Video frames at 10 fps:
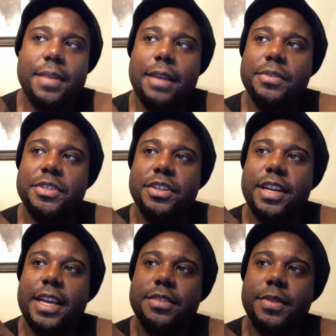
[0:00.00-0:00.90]
And I'm going to show you
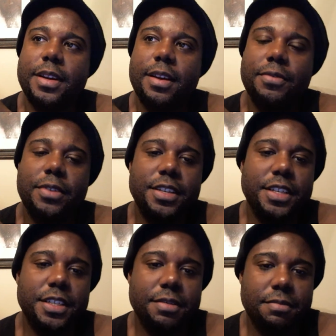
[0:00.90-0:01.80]
guys the recovery
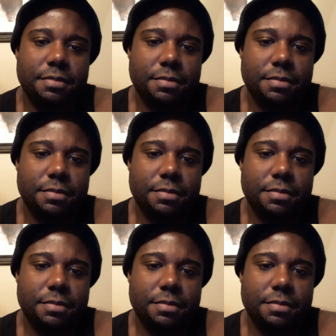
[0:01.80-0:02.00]
just